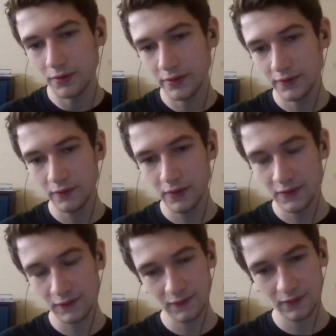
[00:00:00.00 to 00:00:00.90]
you can do
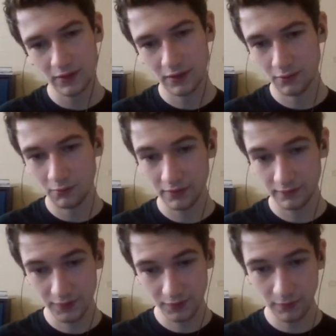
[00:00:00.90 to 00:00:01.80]
this one
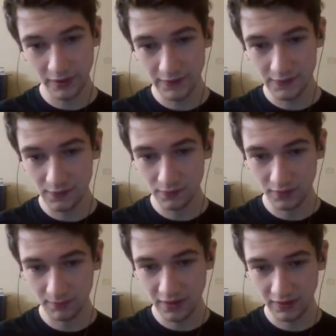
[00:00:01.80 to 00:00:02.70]
of 2 ways. You
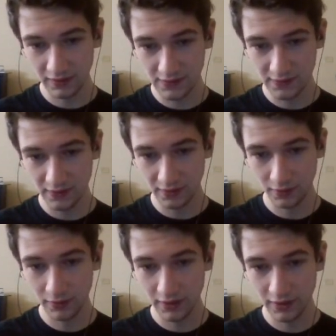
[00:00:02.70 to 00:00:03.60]
could make this guy
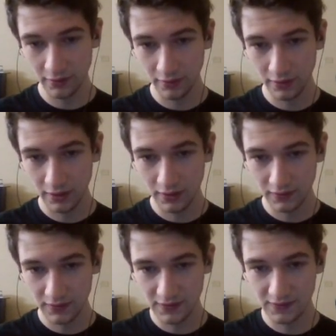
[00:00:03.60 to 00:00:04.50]
go here,
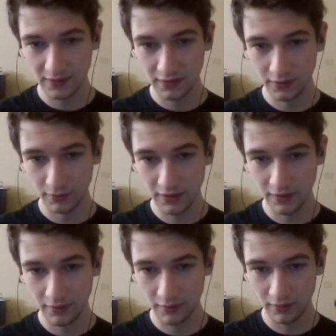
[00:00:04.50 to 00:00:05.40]
this guy go
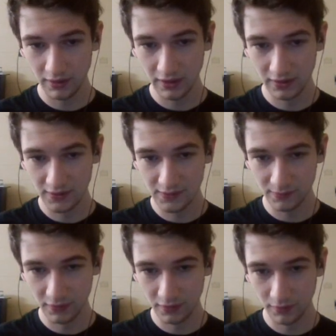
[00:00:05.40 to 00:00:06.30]
here, and
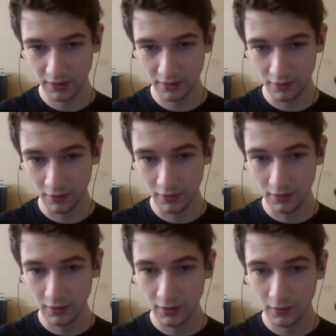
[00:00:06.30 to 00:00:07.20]
this one go here.
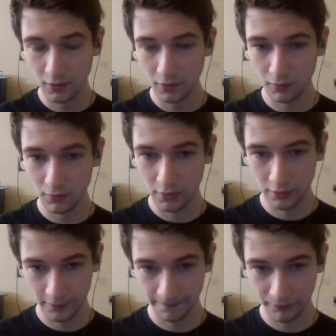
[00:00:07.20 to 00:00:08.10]

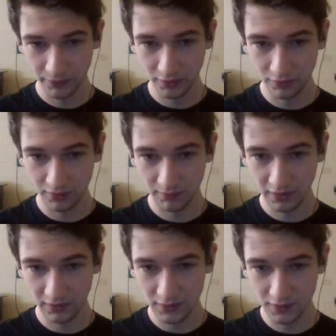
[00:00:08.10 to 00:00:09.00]
Or you could
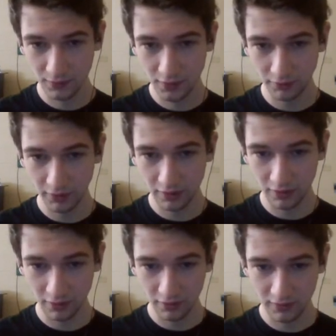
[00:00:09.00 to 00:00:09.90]
make the 2 go
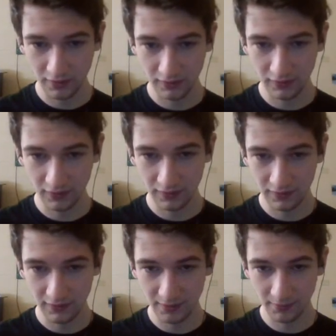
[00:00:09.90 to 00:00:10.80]
here, then
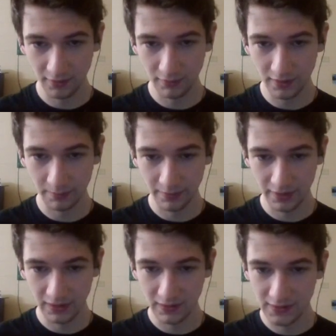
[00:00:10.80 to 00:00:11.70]
them go up
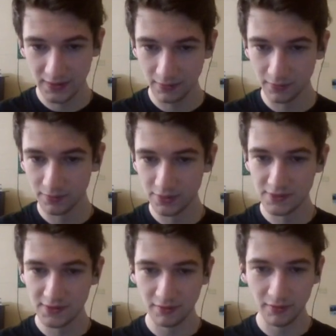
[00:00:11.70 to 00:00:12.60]
and down, which
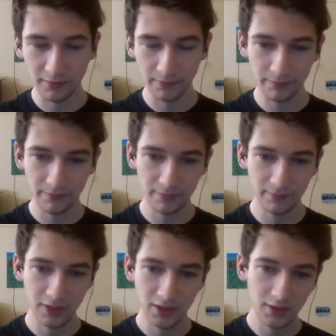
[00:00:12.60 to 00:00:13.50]
is how I'll
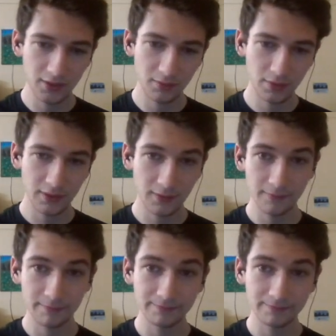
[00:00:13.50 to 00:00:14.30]
do it.